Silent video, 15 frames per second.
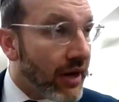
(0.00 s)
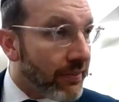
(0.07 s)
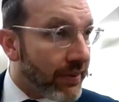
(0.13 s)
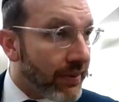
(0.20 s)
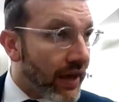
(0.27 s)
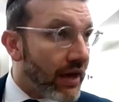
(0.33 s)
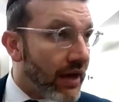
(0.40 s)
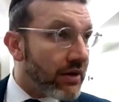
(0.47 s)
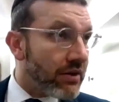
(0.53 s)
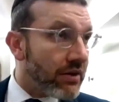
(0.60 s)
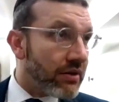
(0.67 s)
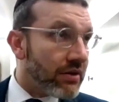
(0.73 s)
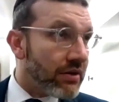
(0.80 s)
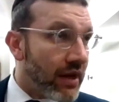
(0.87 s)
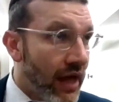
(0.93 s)
again
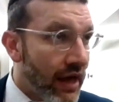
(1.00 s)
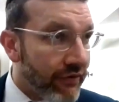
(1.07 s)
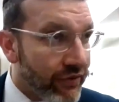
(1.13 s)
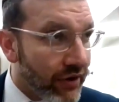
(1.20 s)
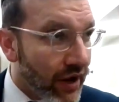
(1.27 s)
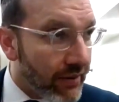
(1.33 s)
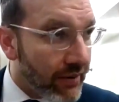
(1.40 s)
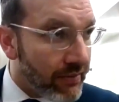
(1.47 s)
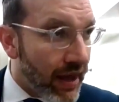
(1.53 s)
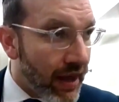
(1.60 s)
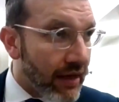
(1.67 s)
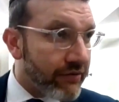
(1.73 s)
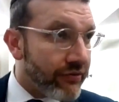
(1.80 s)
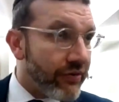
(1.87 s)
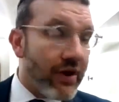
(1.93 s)
after coming
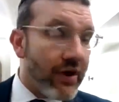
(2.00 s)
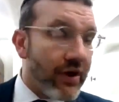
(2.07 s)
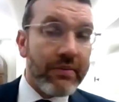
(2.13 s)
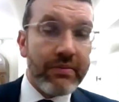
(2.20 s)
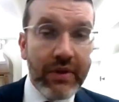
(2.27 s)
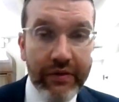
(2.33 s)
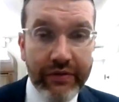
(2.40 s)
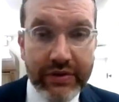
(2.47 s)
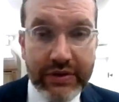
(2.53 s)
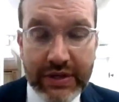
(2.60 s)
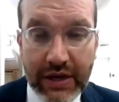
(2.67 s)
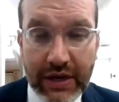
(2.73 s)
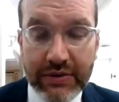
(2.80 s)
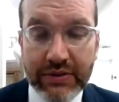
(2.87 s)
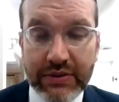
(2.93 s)
back from Laban's
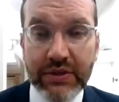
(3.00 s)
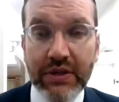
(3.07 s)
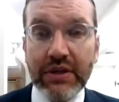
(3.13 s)
house.